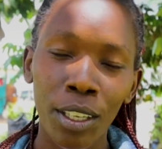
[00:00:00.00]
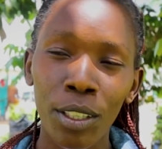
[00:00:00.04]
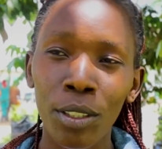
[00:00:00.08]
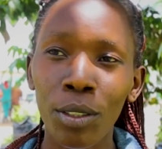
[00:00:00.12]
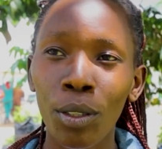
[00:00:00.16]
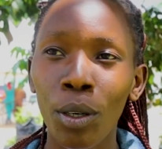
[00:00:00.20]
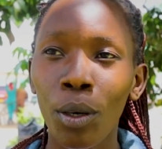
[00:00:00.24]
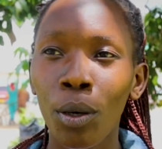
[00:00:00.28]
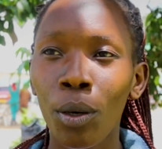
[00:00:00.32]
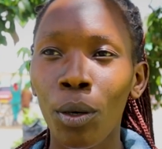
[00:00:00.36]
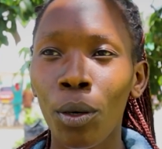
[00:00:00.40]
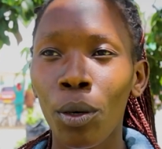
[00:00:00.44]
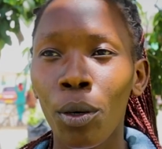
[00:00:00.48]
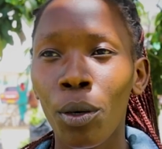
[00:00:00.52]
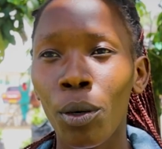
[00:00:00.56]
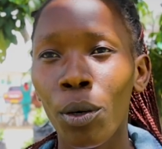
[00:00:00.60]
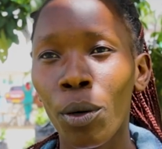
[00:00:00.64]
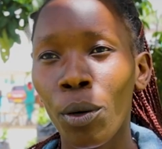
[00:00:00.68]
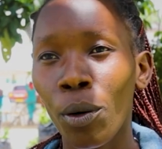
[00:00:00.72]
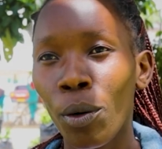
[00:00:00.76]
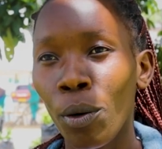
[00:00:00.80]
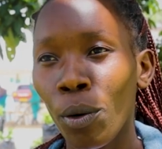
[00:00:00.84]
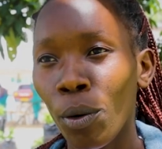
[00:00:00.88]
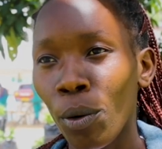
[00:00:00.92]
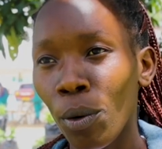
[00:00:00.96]
So
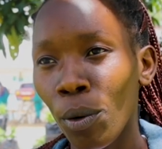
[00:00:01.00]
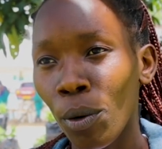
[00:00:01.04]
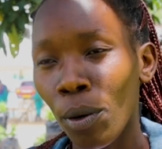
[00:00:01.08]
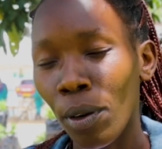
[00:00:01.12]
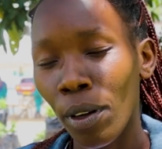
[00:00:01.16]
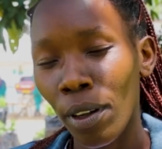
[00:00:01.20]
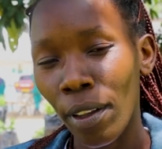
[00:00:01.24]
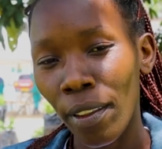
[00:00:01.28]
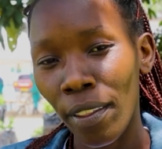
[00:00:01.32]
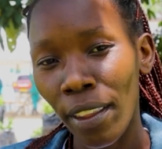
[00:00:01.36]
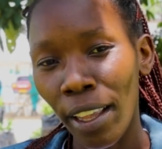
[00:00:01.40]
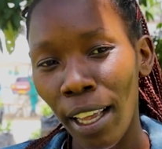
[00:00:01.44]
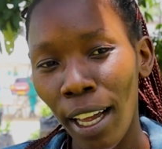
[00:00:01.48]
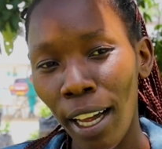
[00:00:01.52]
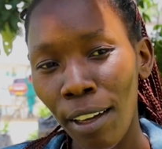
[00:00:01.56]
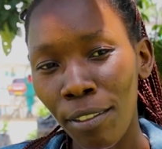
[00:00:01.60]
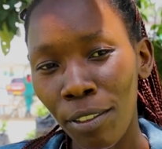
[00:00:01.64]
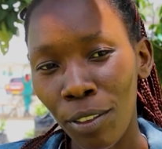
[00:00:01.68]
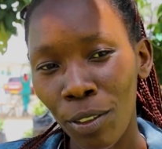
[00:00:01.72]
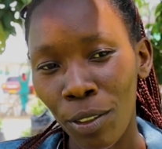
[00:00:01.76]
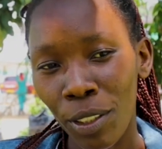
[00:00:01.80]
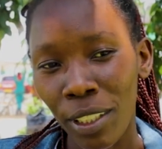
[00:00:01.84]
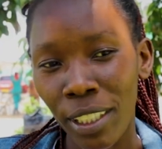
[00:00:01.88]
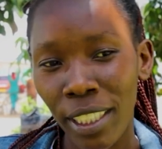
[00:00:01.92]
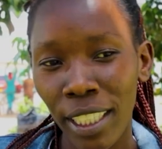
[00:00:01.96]
they
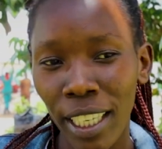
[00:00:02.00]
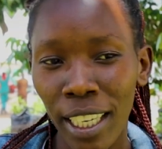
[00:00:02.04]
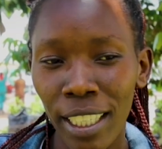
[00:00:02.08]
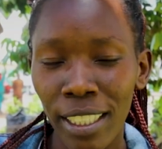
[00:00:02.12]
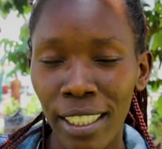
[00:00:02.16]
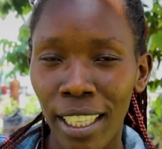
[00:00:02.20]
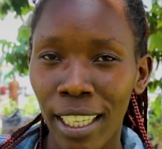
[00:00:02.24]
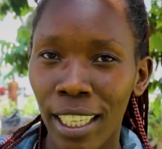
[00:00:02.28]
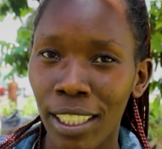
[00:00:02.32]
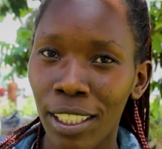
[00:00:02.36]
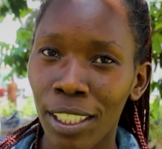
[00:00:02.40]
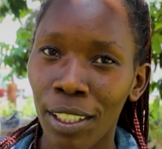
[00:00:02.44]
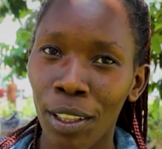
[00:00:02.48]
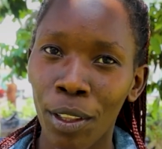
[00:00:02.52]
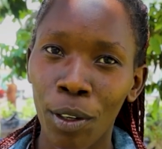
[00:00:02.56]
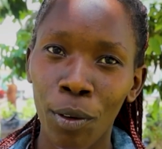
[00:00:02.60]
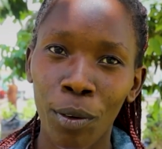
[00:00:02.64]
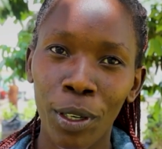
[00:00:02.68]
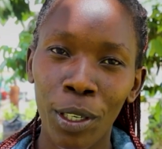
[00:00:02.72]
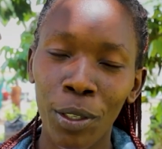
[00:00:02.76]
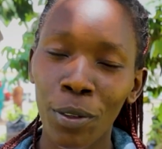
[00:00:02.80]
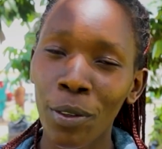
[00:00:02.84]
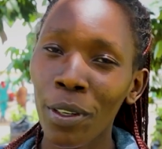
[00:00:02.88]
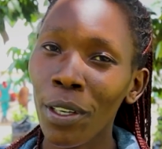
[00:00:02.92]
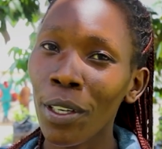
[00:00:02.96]
have to change that they
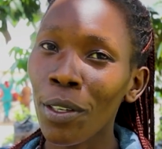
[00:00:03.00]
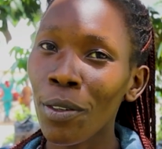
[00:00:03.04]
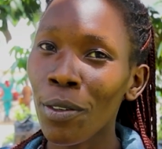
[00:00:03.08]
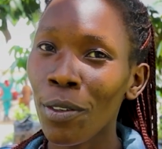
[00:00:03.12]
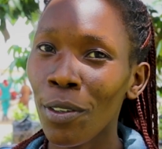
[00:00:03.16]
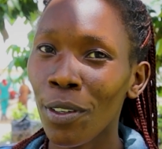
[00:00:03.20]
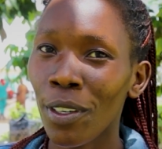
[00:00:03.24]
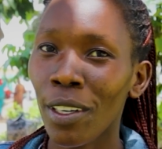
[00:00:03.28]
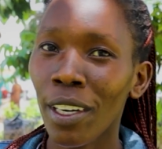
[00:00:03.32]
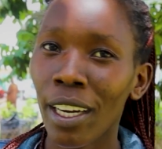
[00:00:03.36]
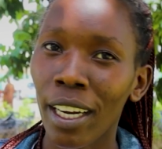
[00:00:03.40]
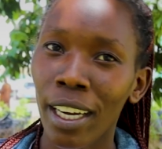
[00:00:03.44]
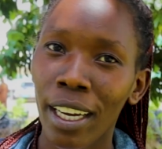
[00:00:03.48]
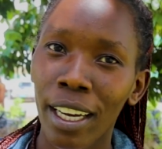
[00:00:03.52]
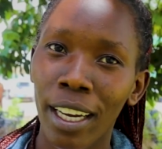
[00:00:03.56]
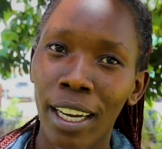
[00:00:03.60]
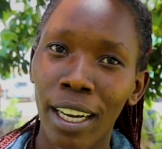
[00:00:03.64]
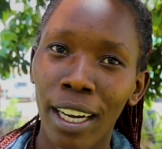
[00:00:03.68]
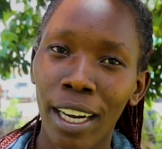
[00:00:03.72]
were doing wrong